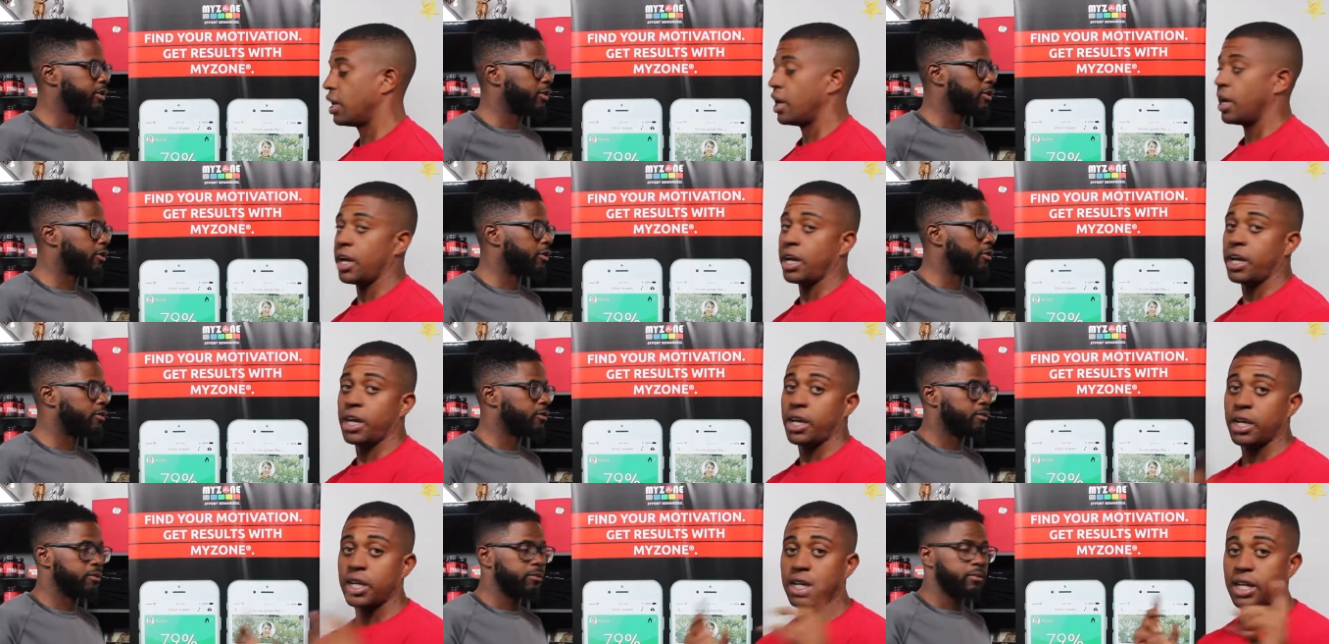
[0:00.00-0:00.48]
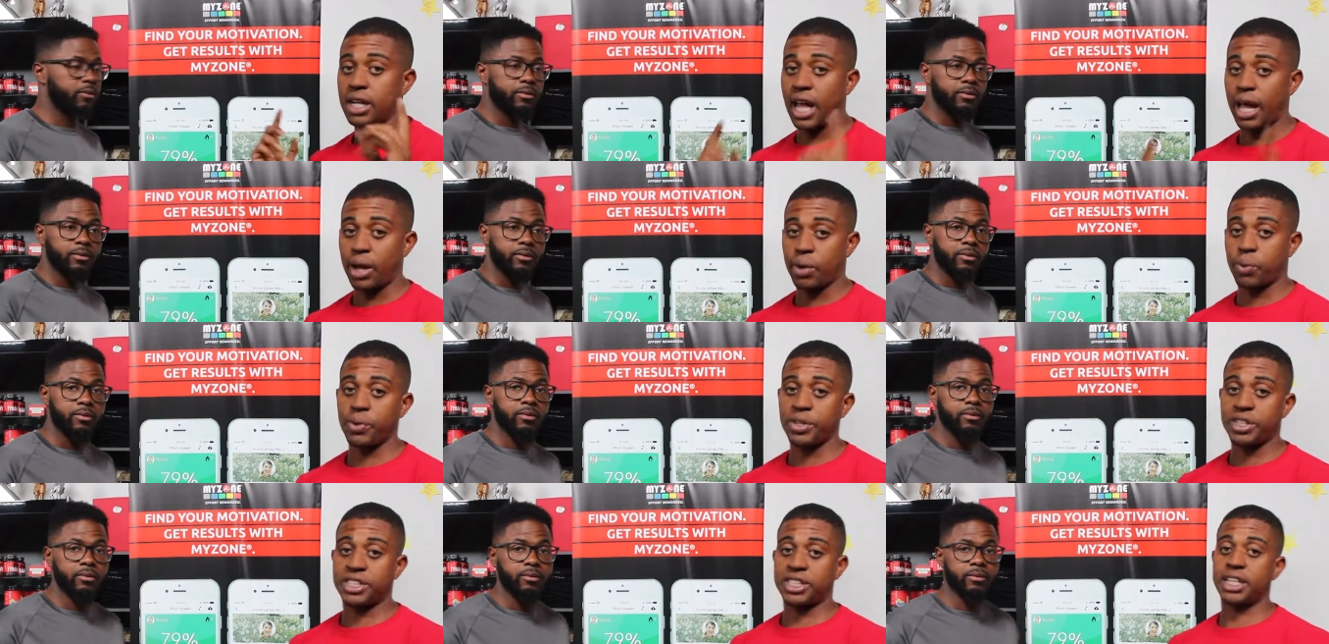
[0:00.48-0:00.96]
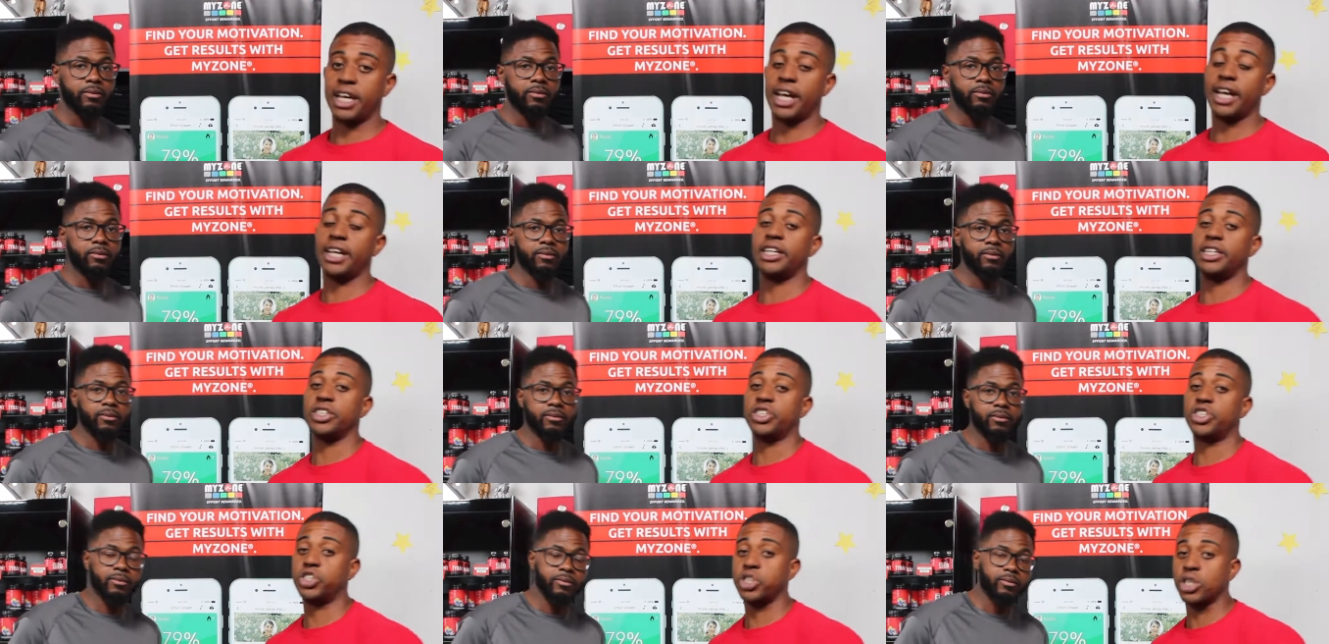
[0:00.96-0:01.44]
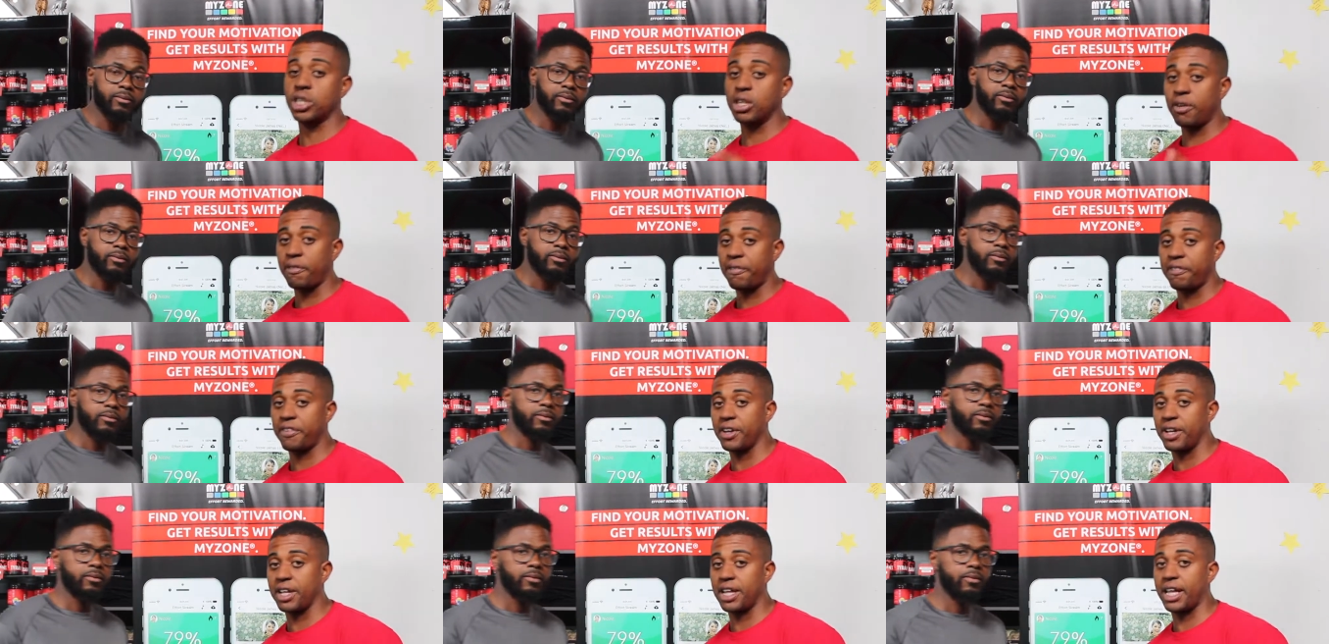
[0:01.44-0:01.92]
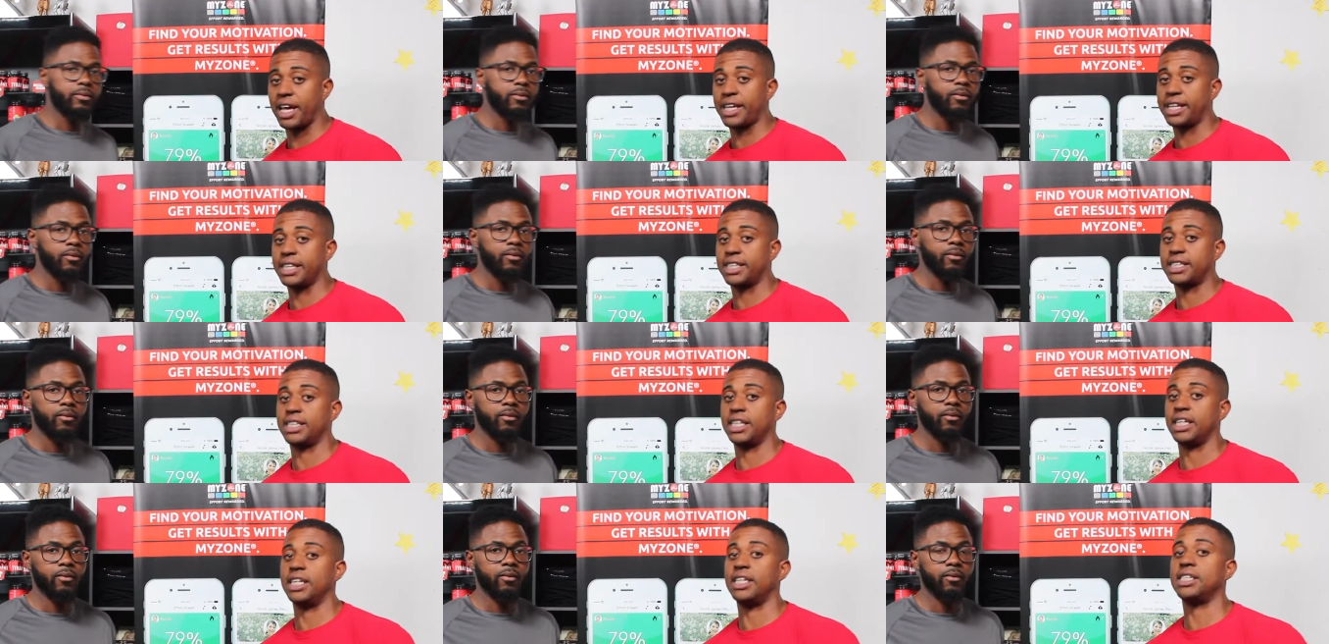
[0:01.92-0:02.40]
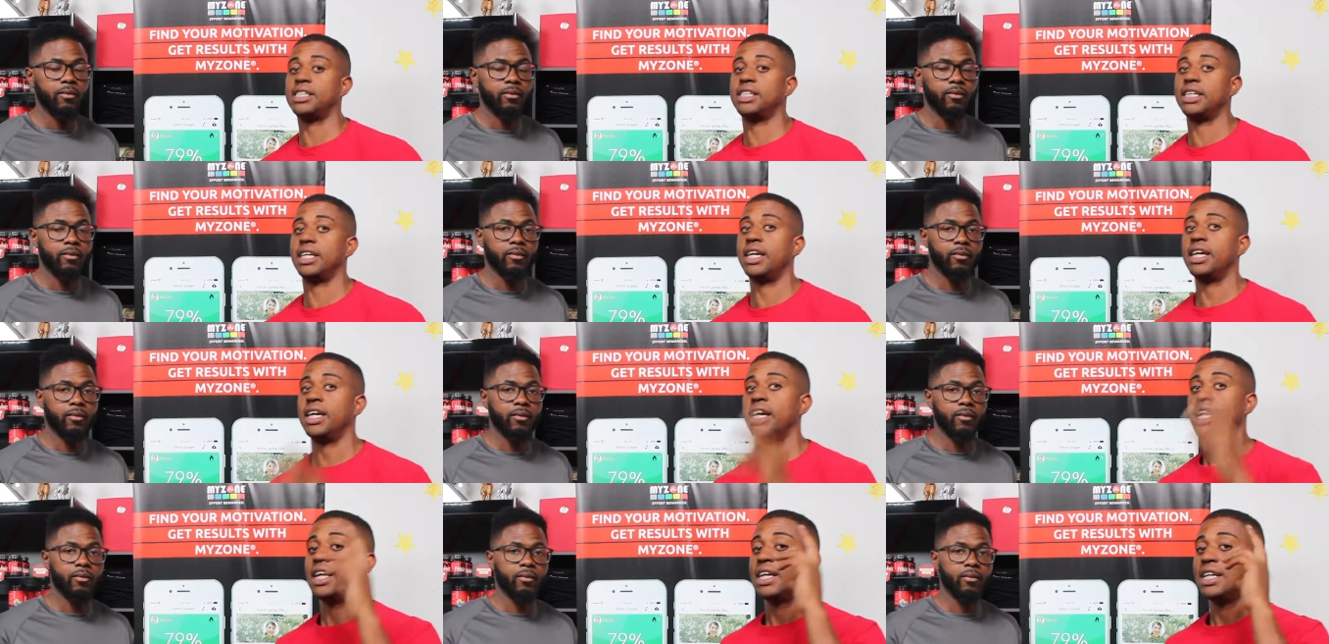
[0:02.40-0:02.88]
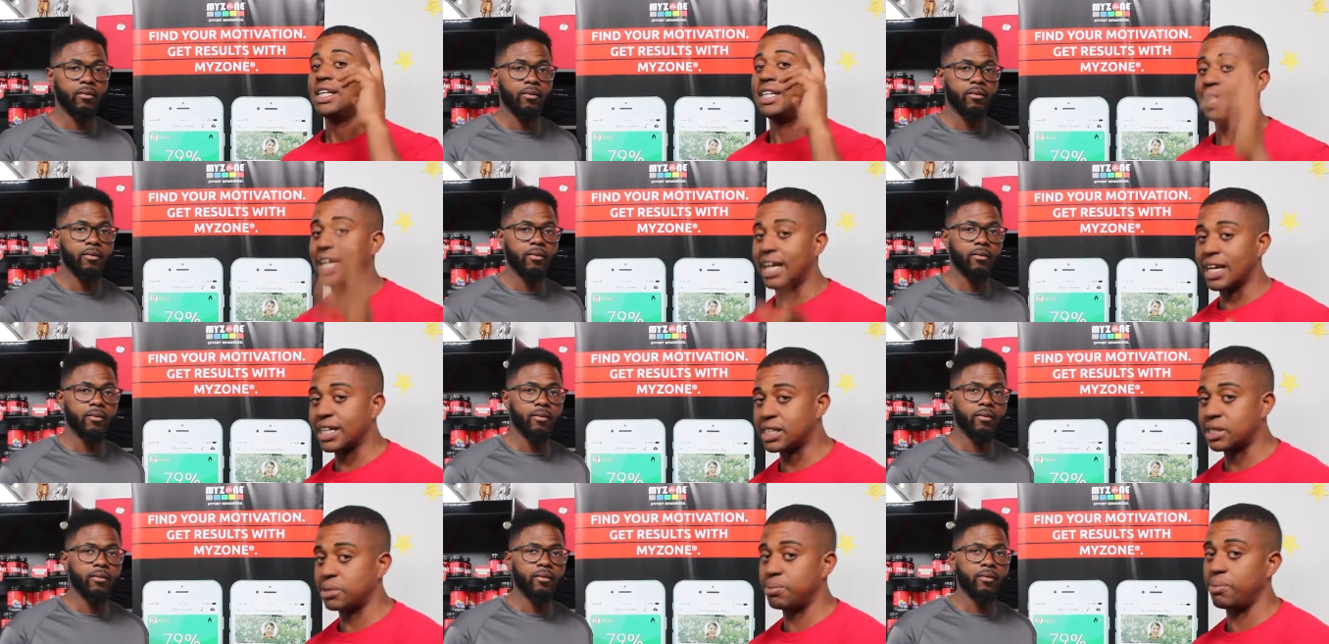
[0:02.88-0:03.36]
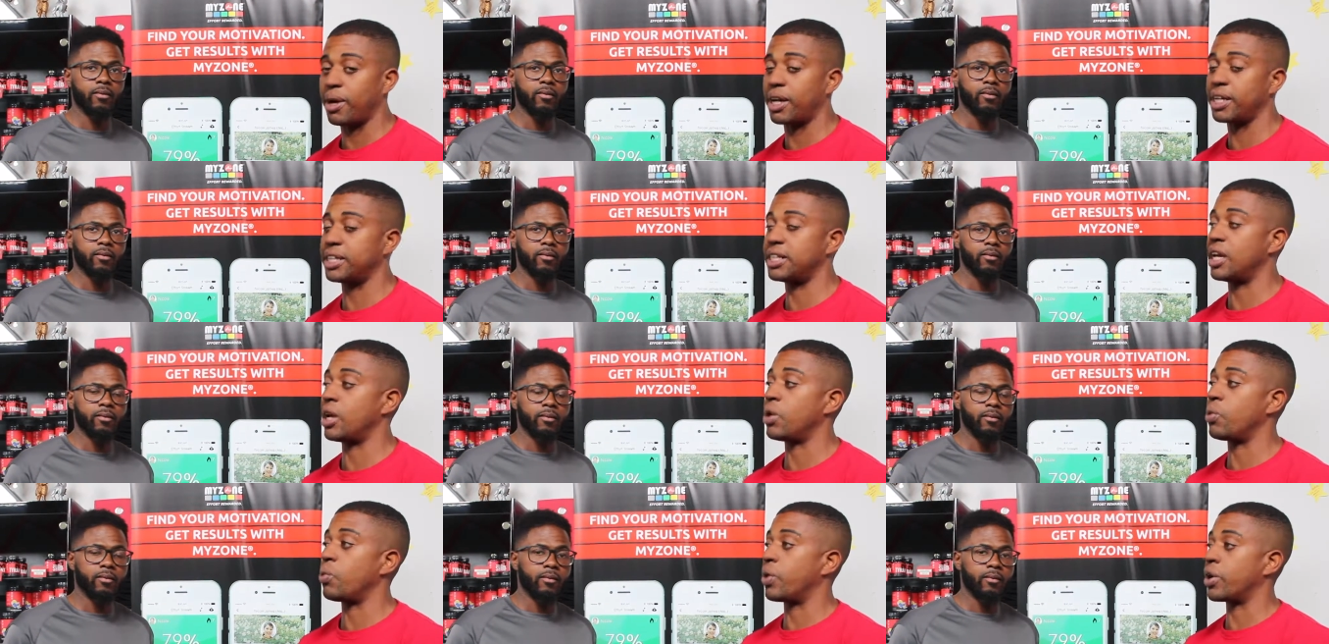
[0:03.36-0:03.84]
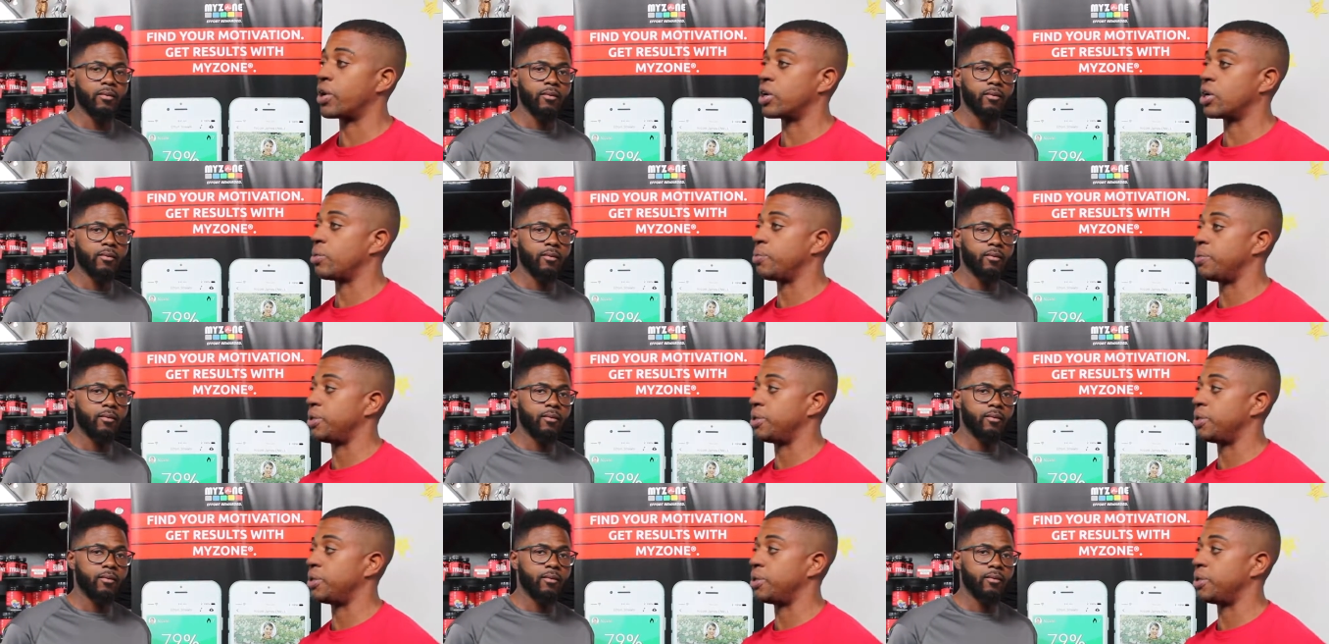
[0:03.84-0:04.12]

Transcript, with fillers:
Speaker 1: So, like we said, shouldn't feel like it's easy. Next Monday, we're going